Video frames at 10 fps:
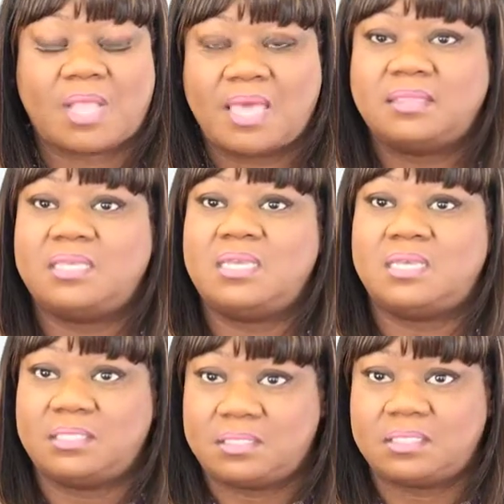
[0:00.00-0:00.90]
I
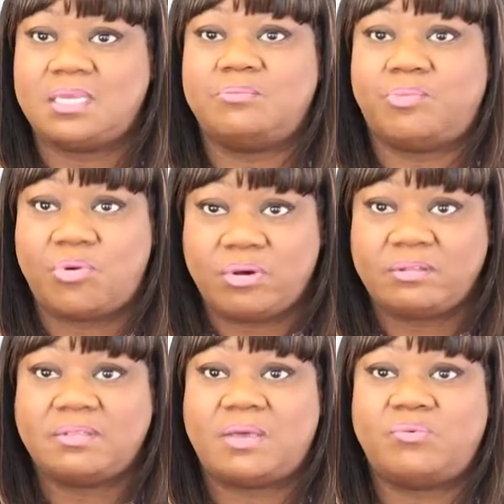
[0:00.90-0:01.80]
think it's
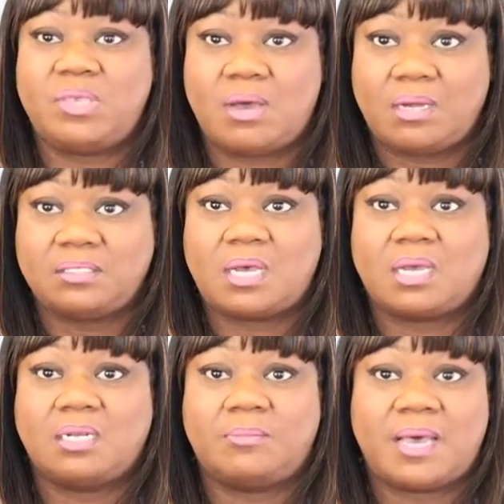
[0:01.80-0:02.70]
important that we are
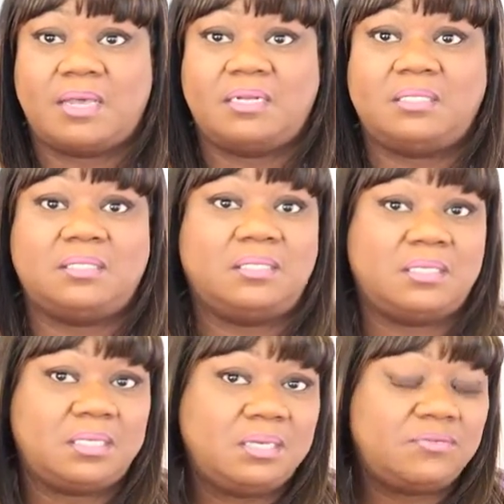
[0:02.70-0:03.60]
talking about it.
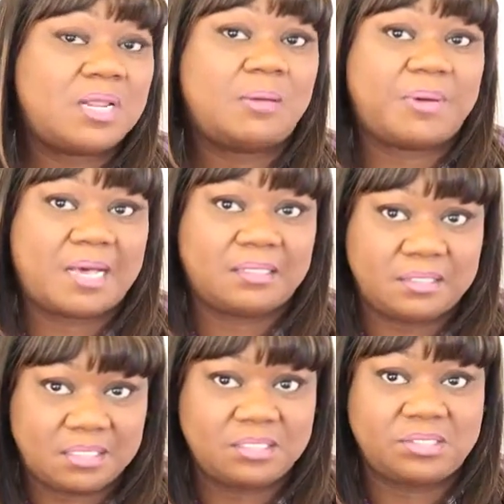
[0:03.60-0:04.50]
Even our
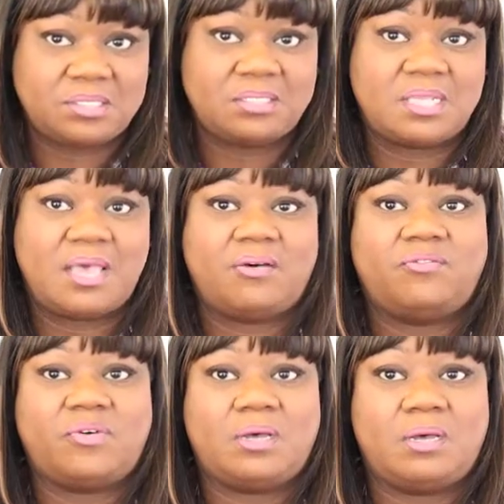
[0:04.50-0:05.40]
politicians
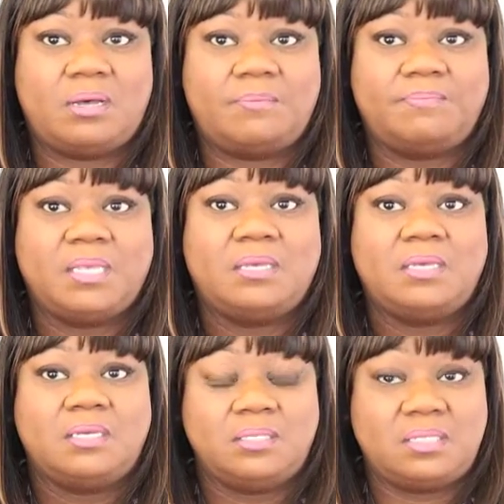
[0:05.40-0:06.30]
have
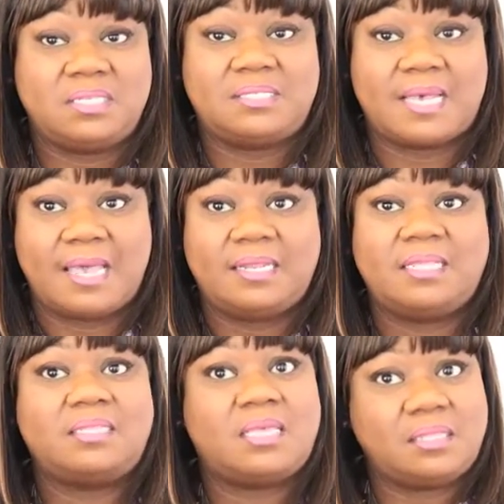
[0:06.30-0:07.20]

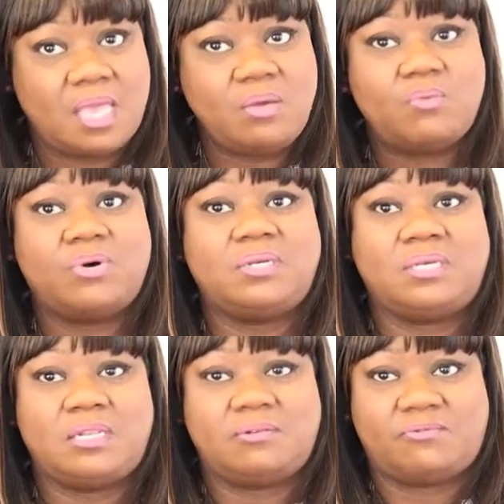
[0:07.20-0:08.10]
decided that they want to
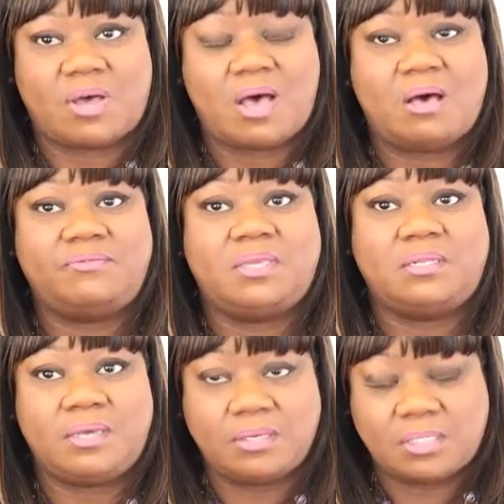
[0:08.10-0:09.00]
get involved,
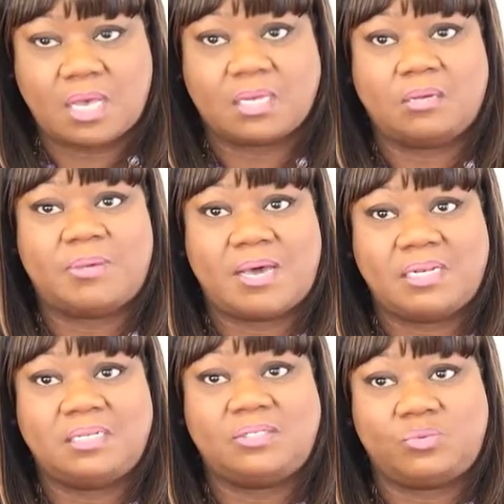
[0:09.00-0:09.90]
and they're talking
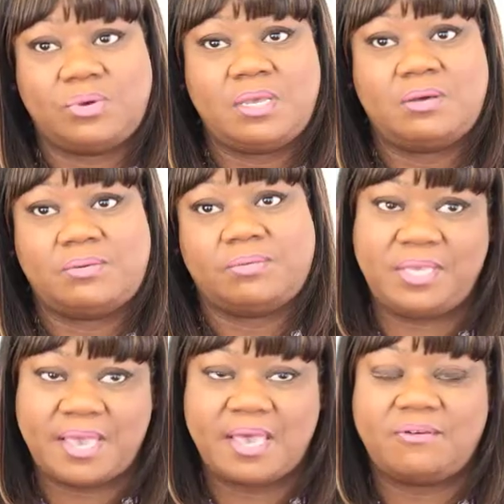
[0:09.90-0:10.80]
about it as well.
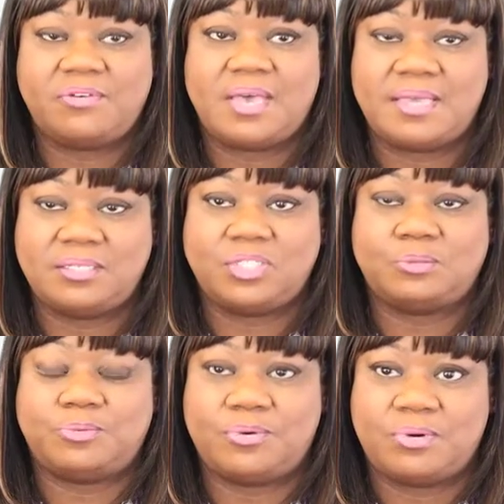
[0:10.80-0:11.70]
We have gotten
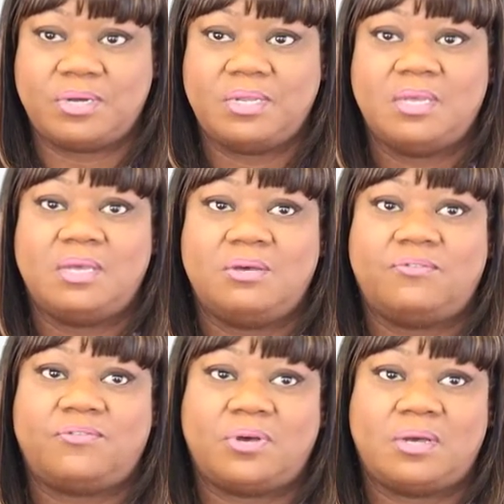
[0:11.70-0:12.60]
support
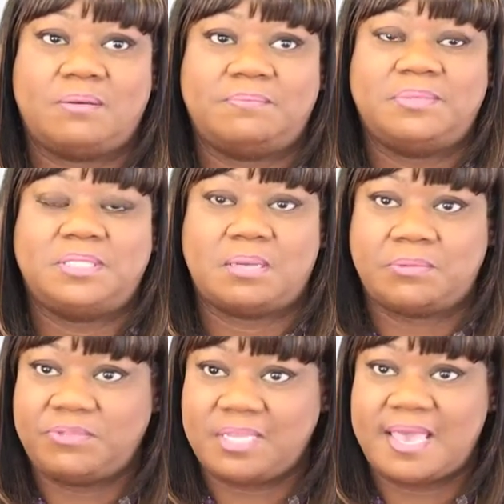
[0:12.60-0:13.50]
from
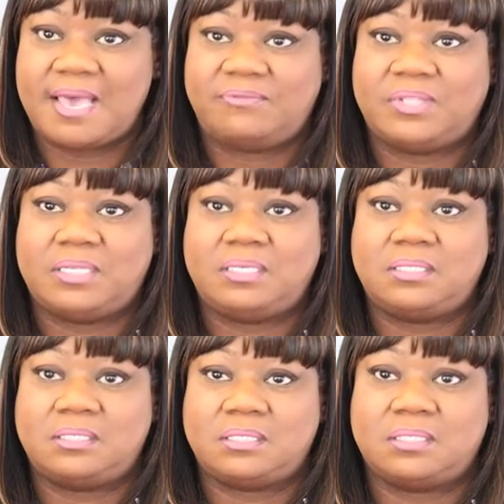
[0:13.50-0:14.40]
some of the
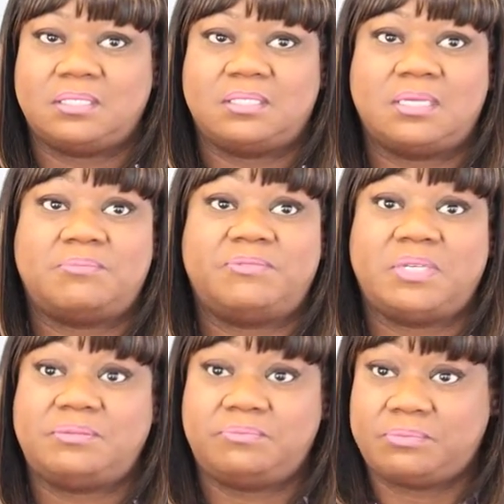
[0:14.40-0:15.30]
athletes, some of the